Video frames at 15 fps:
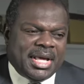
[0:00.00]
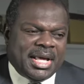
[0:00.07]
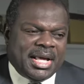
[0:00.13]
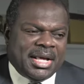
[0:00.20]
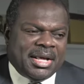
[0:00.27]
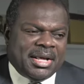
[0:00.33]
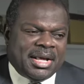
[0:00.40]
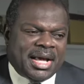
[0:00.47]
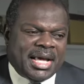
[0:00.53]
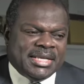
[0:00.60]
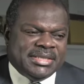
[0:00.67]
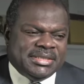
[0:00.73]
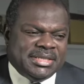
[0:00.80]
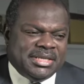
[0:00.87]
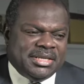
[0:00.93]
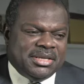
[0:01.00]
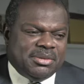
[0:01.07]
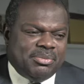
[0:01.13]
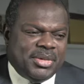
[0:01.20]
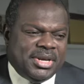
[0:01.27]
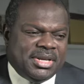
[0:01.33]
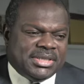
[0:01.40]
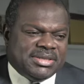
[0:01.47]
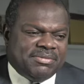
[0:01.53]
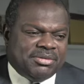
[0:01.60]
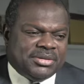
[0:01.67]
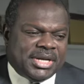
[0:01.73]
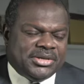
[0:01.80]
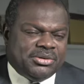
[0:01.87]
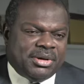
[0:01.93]
I see many civil
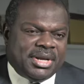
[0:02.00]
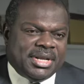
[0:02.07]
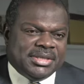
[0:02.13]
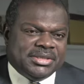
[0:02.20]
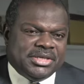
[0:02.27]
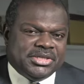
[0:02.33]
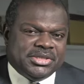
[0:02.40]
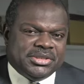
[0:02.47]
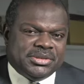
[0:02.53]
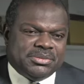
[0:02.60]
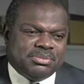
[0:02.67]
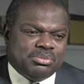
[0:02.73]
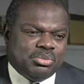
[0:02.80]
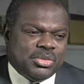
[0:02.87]
society organizations